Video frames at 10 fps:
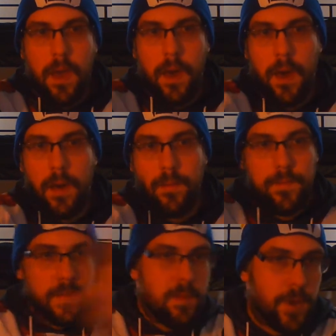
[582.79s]

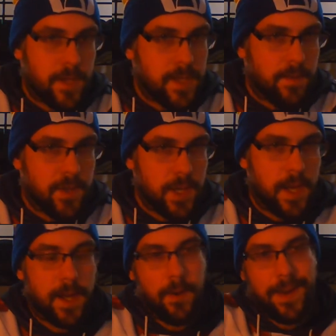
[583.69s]
to bring stuff to
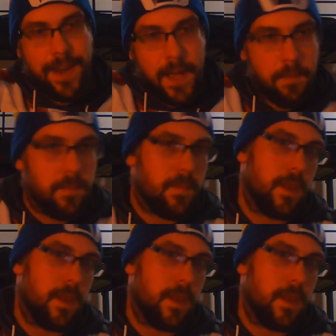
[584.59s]
Chicago and not,